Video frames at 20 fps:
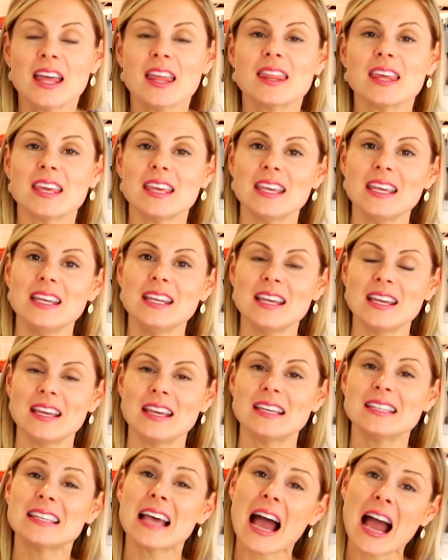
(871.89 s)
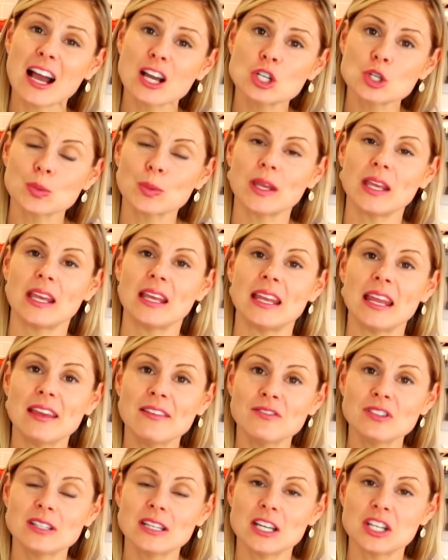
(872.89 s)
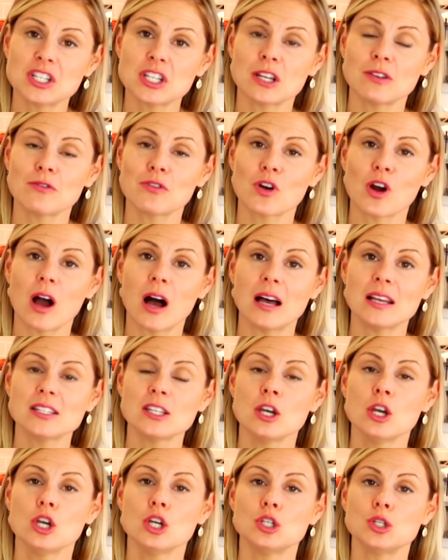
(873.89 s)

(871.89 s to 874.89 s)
The eating is actually an invitation for us